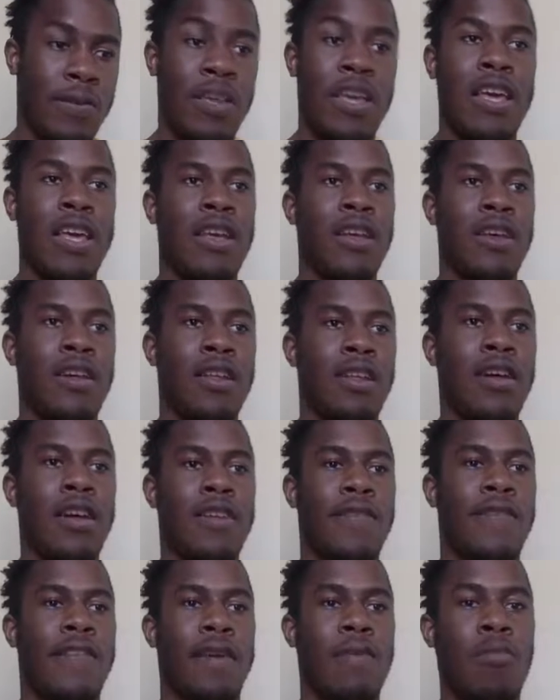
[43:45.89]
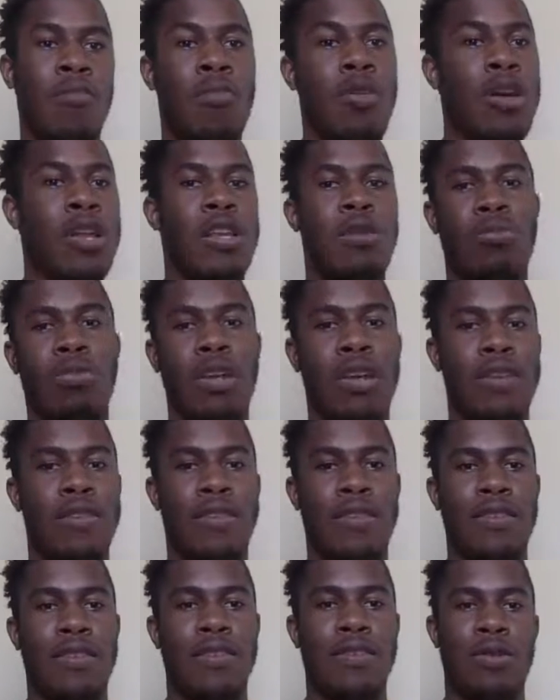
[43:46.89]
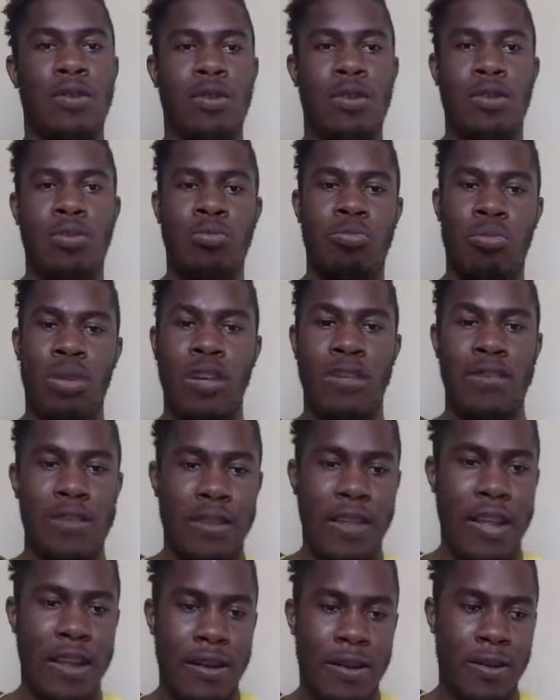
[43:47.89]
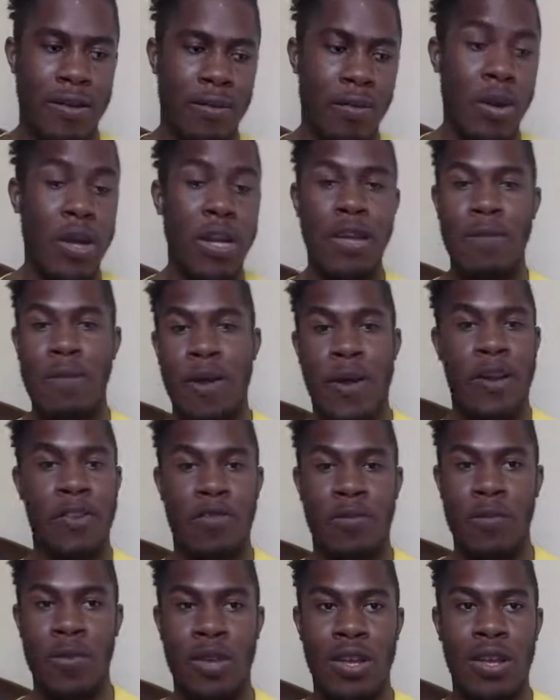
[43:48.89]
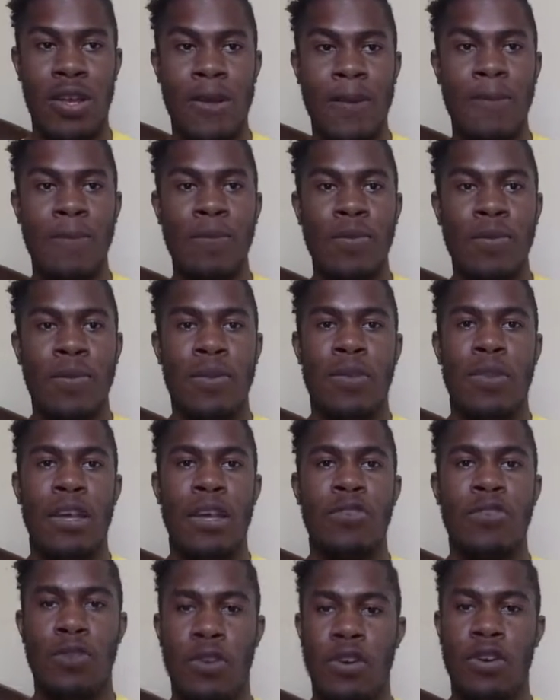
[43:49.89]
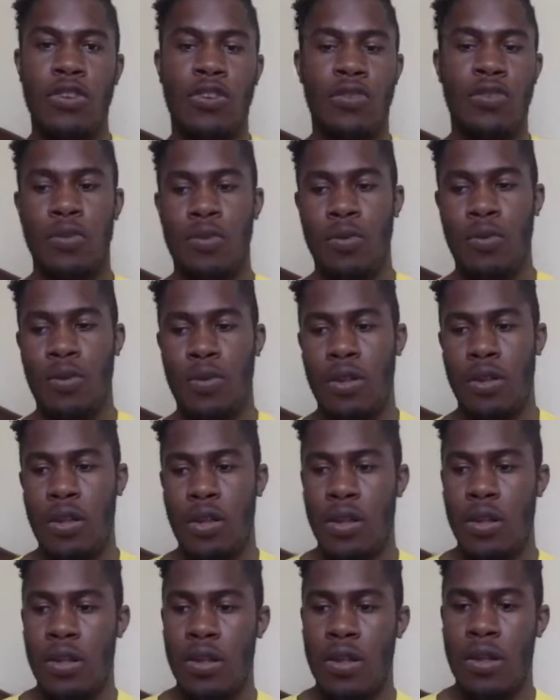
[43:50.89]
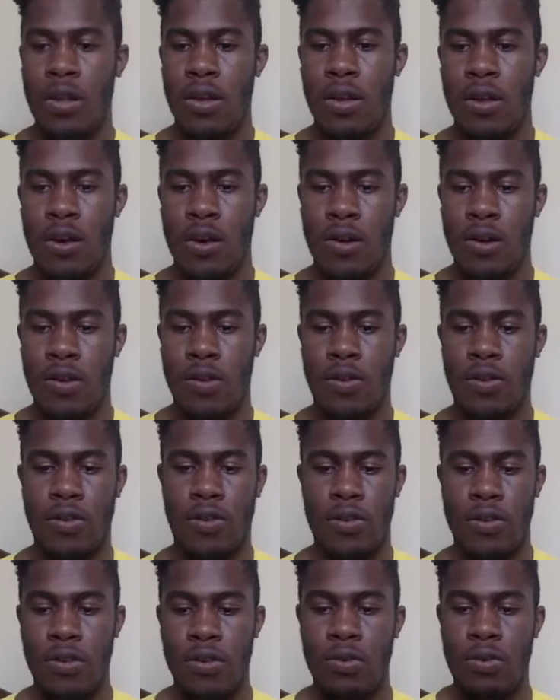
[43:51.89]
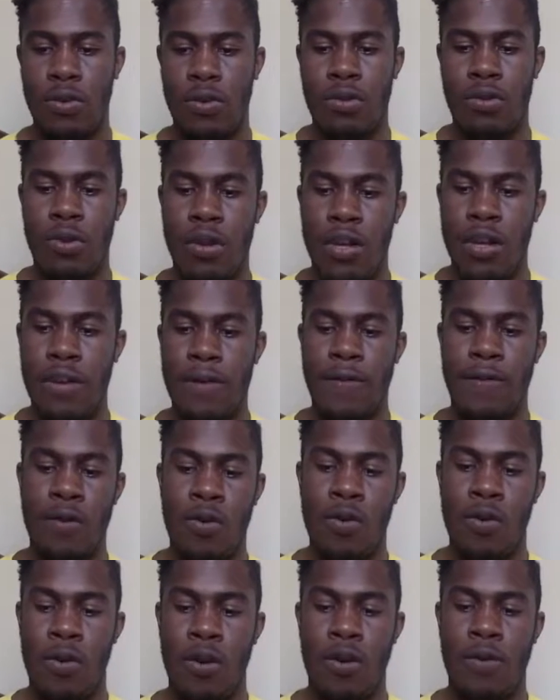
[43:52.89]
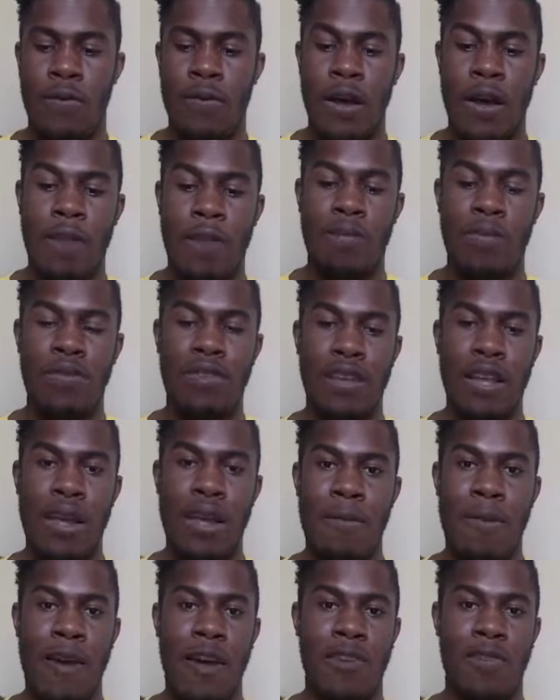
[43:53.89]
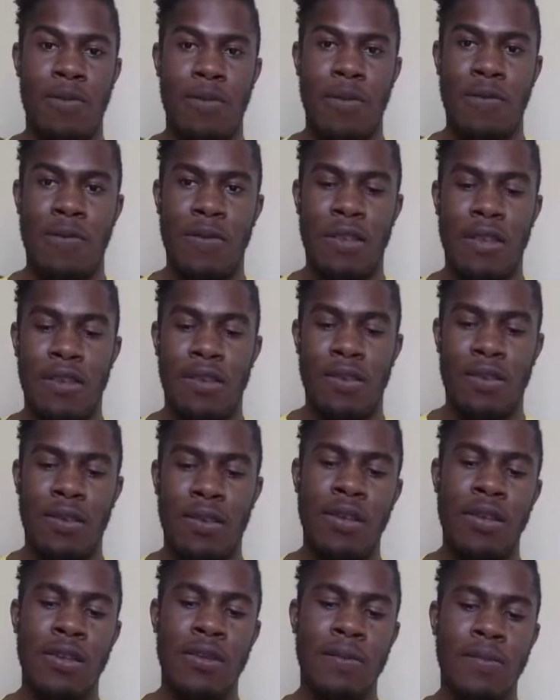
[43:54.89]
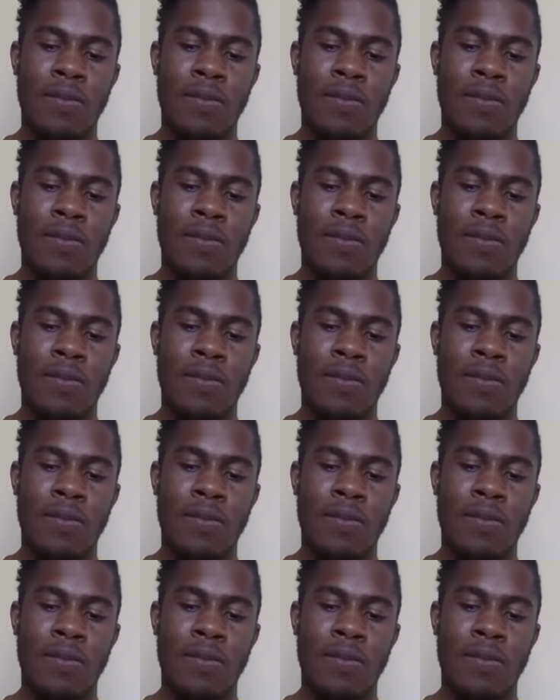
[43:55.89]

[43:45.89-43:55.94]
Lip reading: fucking a lot of like money places or places that money management, they charge you or 2 or 3, 4, or 5% management fees.